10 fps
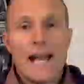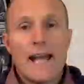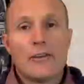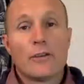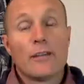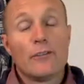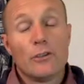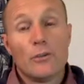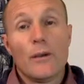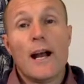And look, if
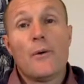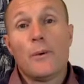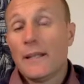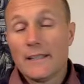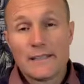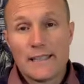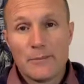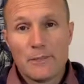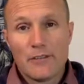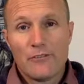you are willing to
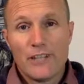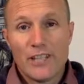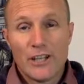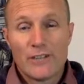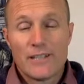give me a video